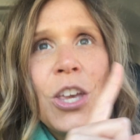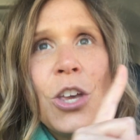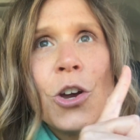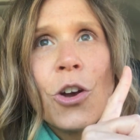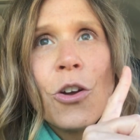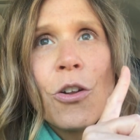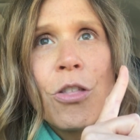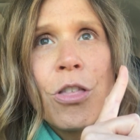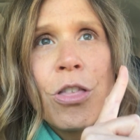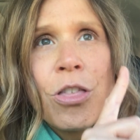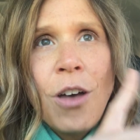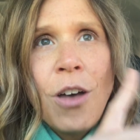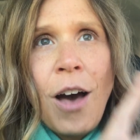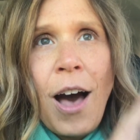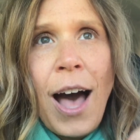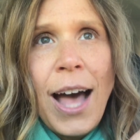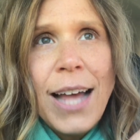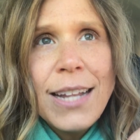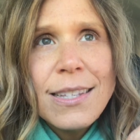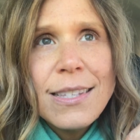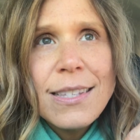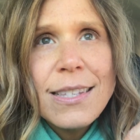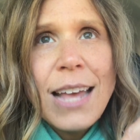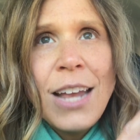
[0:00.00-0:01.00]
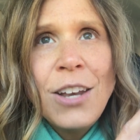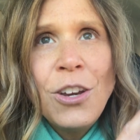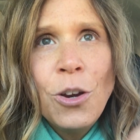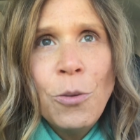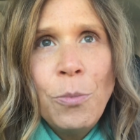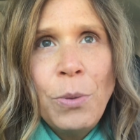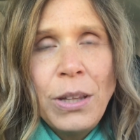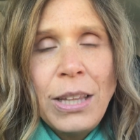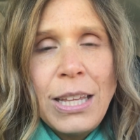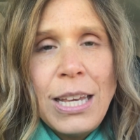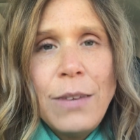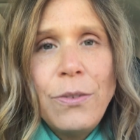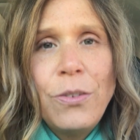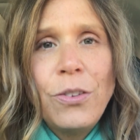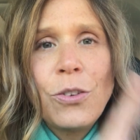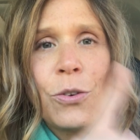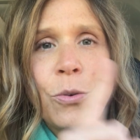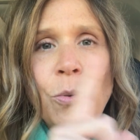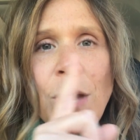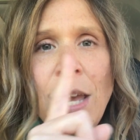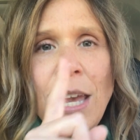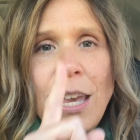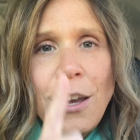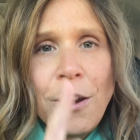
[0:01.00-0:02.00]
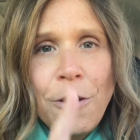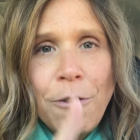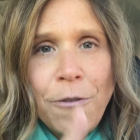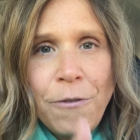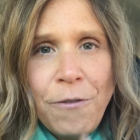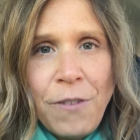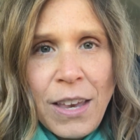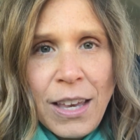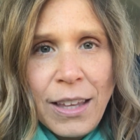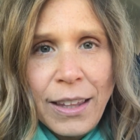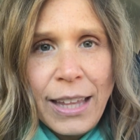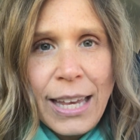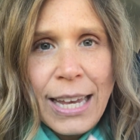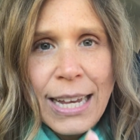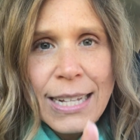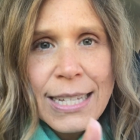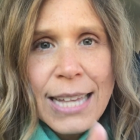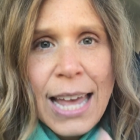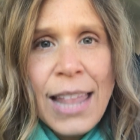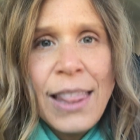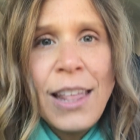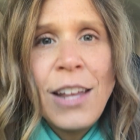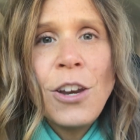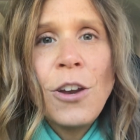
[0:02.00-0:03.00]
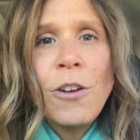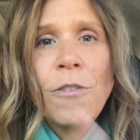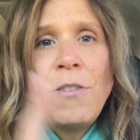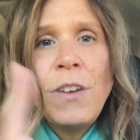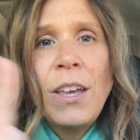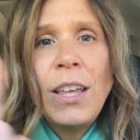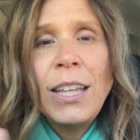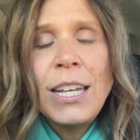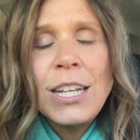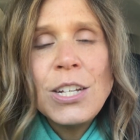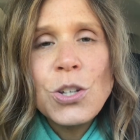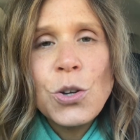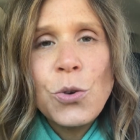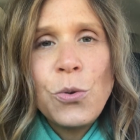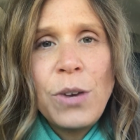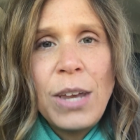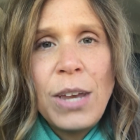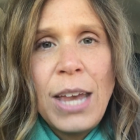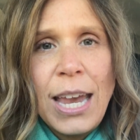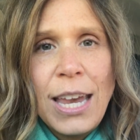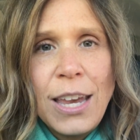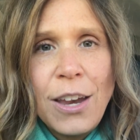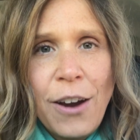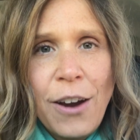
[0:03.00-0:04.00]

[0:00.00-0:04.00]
your thoughts and your beliefs create your feelings, and then your feelings create